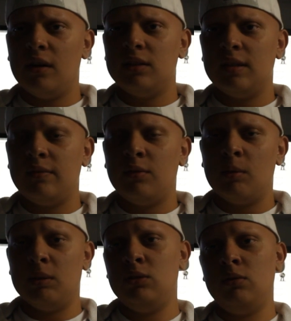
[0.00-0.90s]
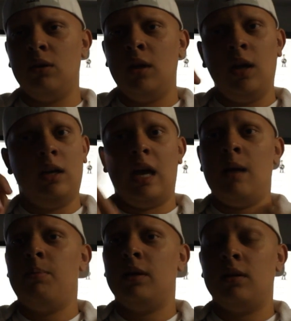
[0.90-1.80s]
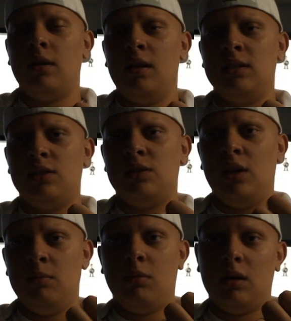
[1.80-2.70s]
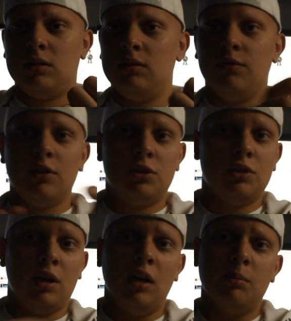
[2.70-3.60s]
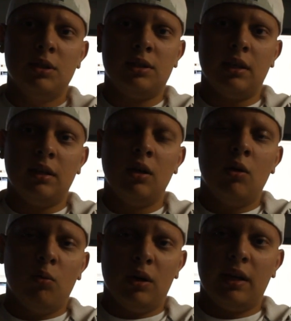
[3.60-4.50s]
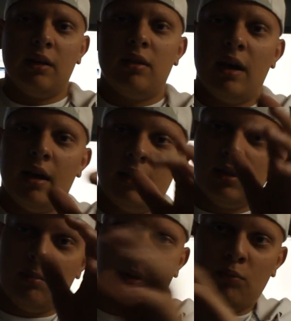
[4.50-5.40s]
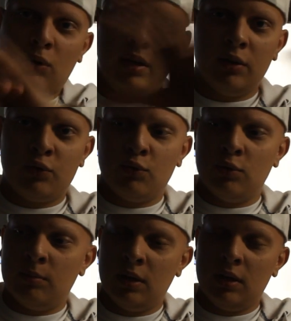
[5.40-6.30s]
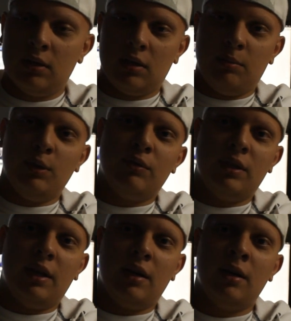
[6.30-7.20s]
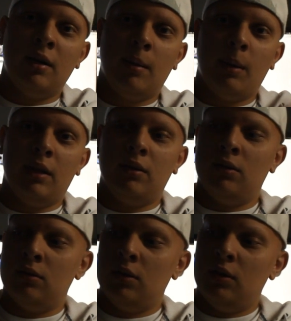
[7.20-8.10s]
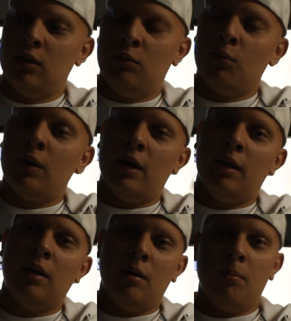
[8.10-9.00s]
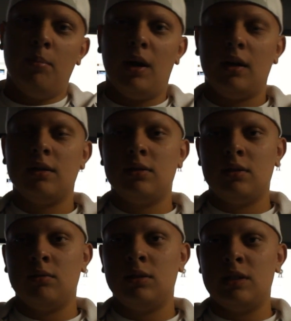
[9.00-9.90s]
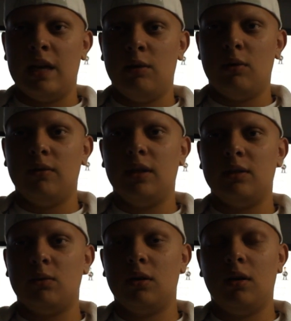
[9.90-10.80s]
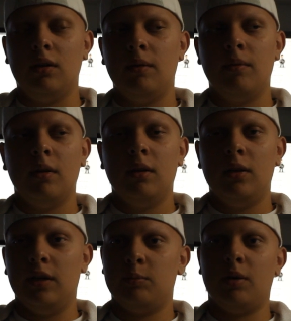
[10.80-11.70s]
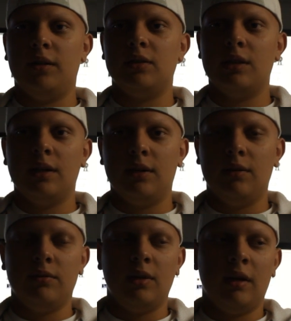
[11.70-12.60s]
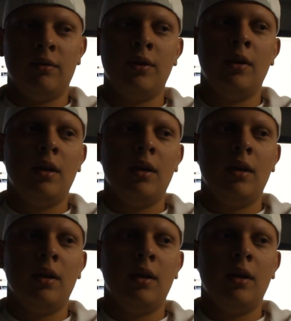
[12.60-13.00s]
of content for. I'm going to do an epic edition unboxing for sure, 100%. When I get that, it's going to be right in this room. It's going to be over there on my little gray box stand, whatever you guys want to call it. You guys probably seen it, I don't know if you have.